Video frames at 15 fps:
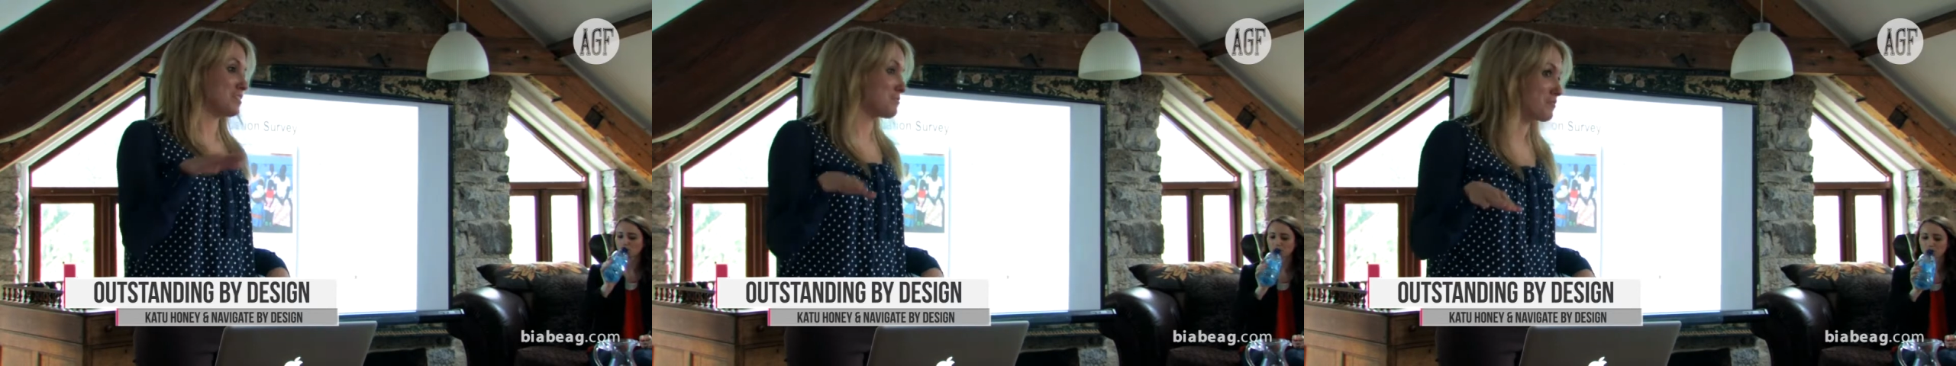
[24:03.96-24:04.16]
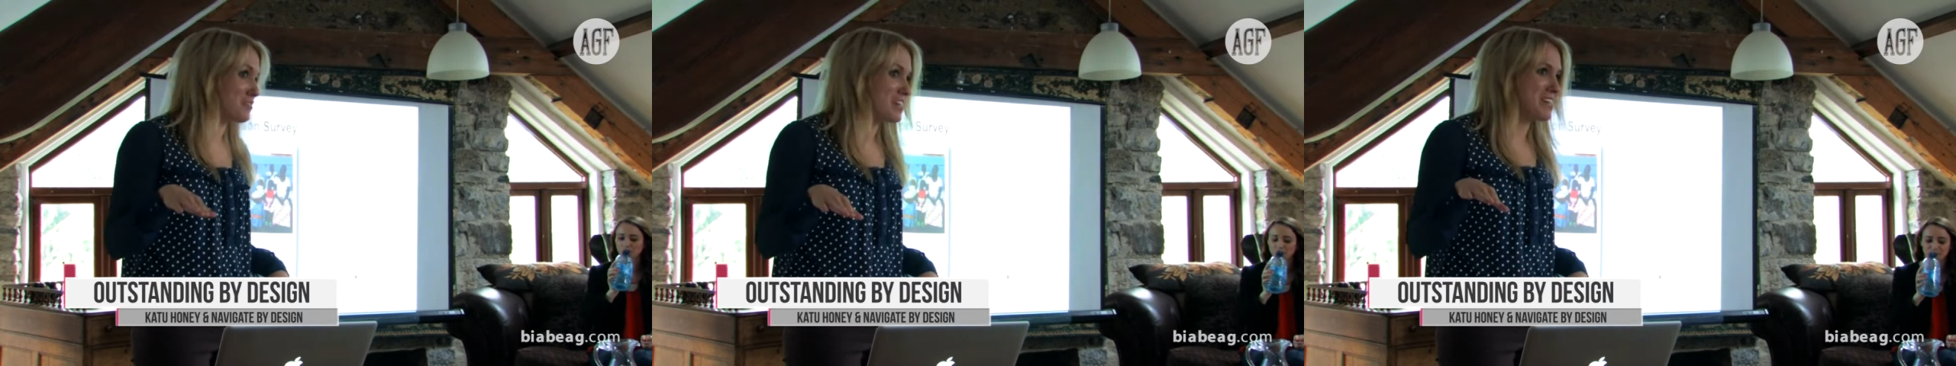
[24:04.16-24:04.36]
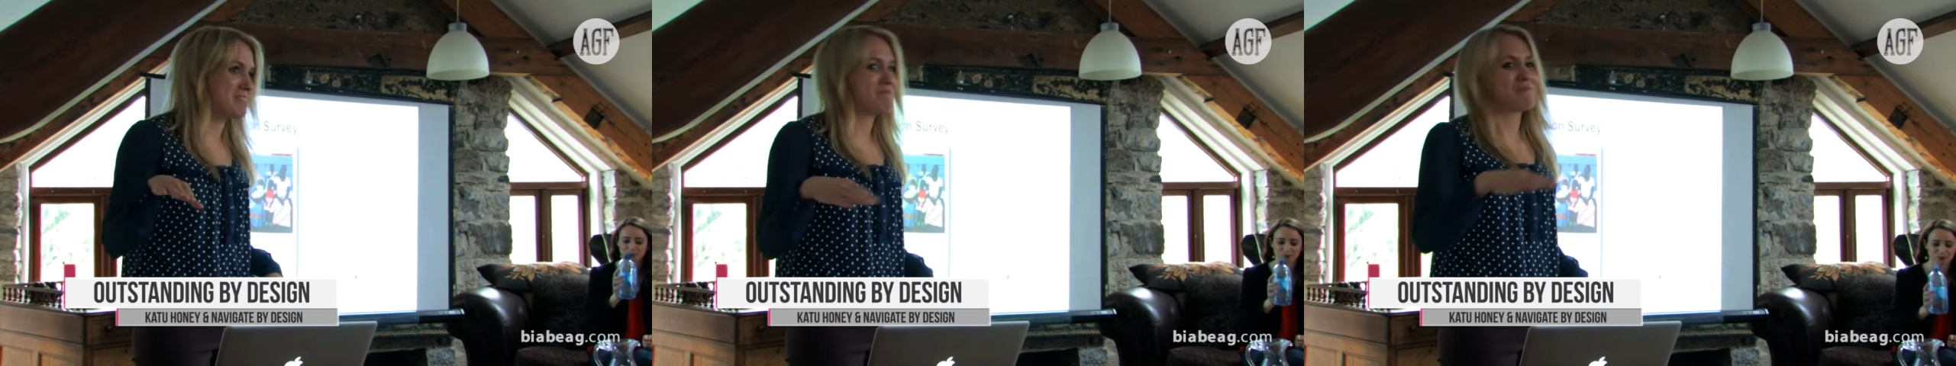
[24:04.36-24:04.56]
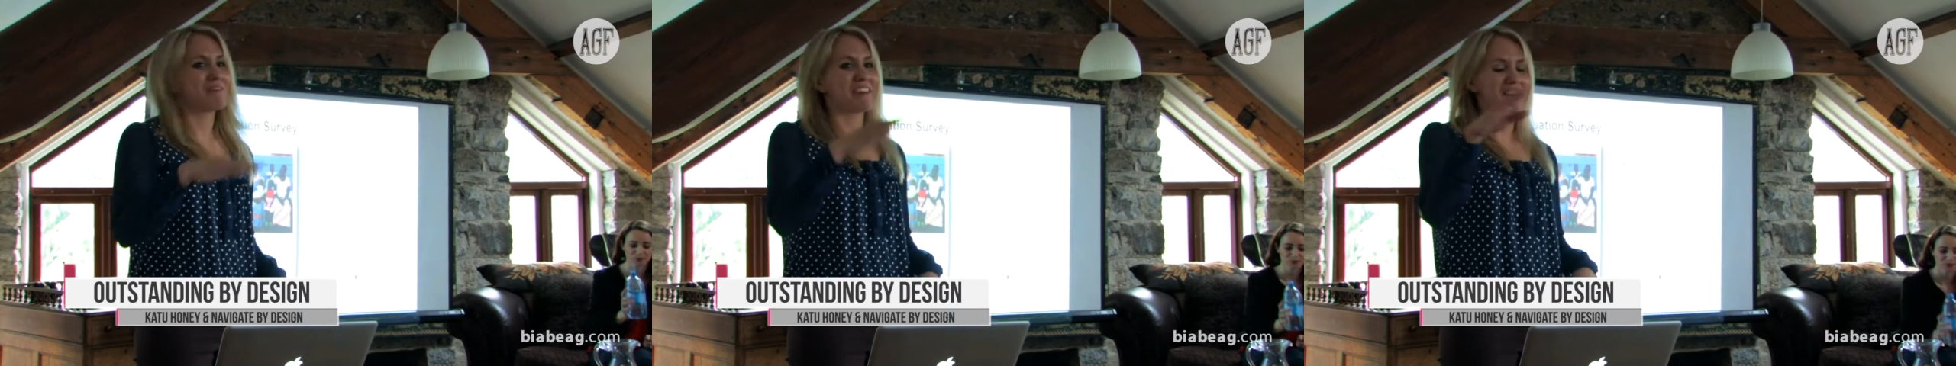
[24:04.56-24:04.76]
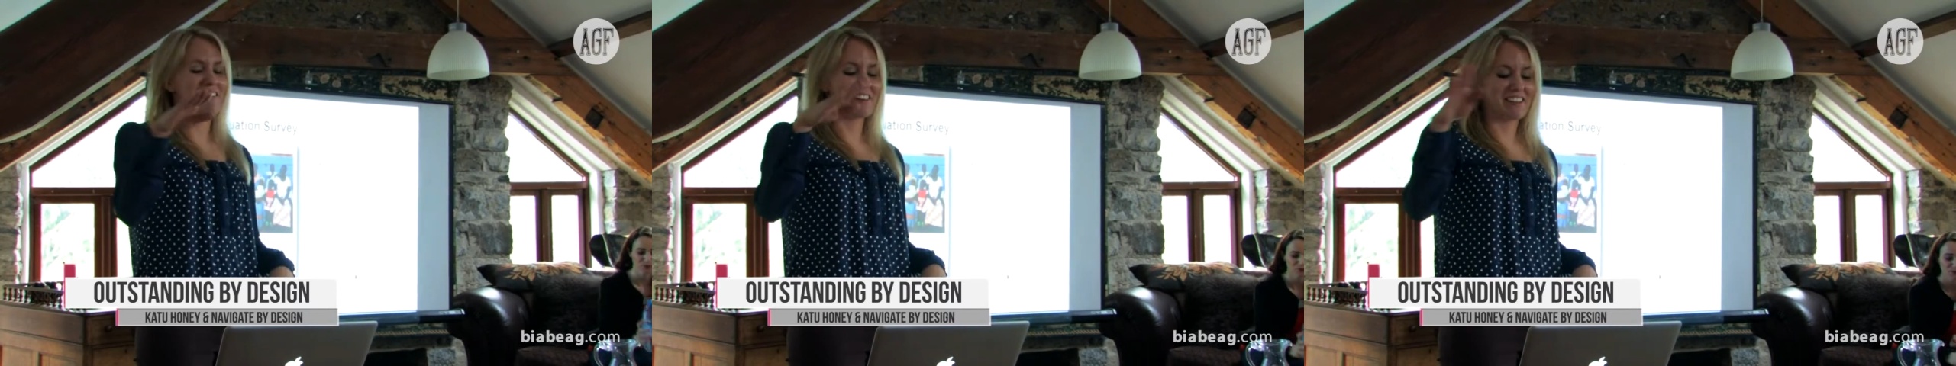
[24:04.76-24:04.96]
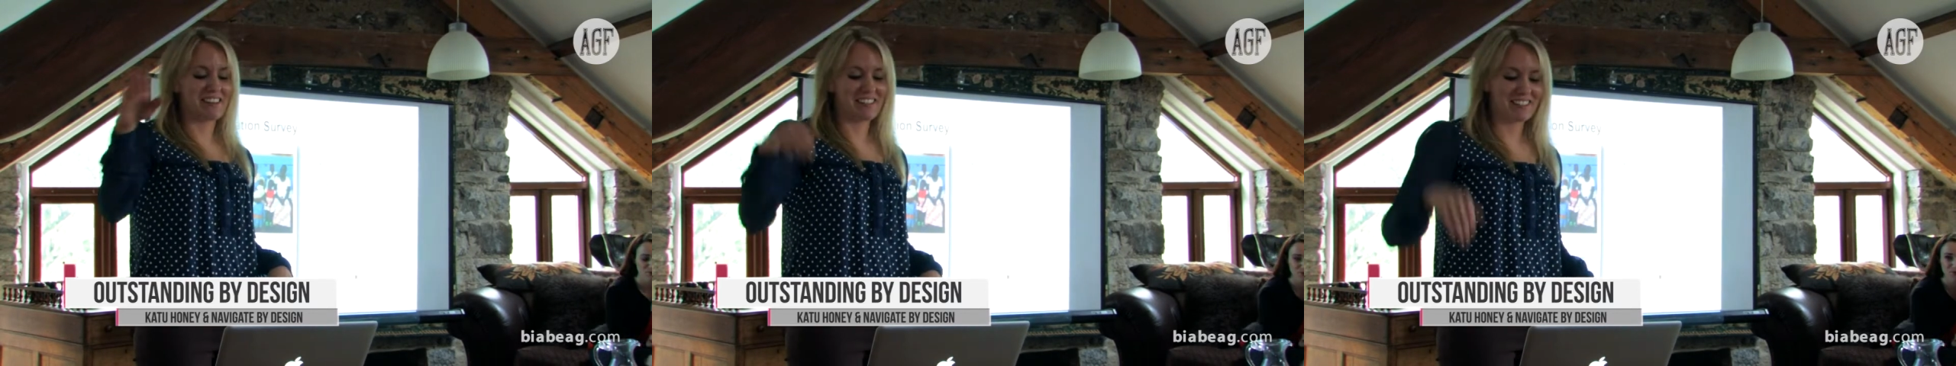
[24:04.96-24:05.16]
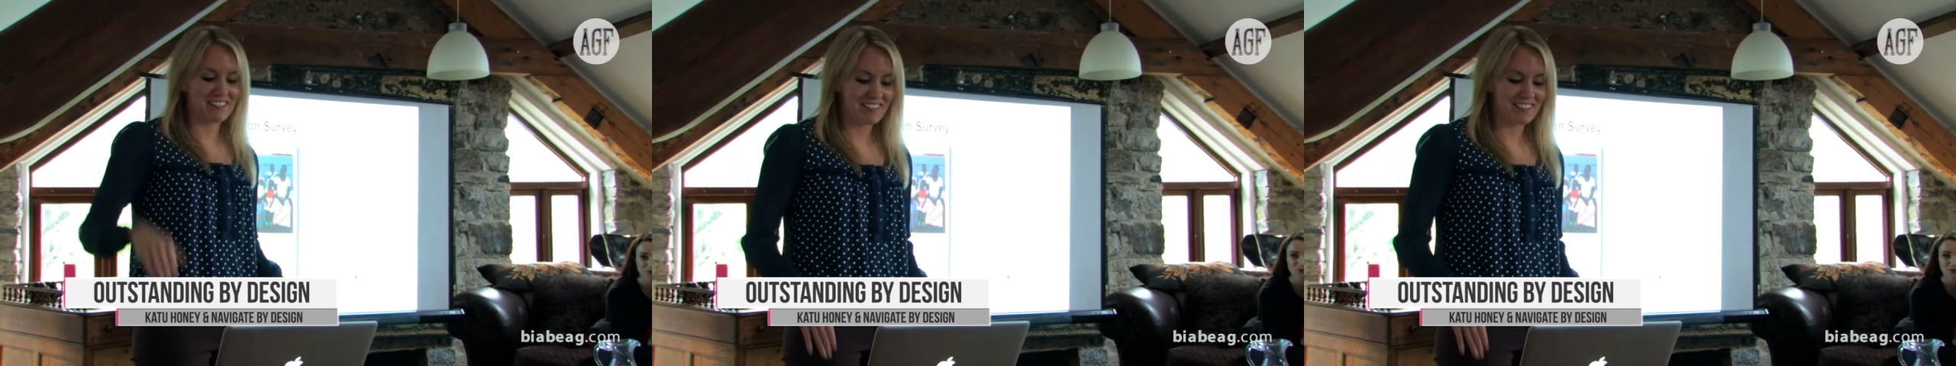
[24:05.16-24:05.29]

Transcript: is free, and then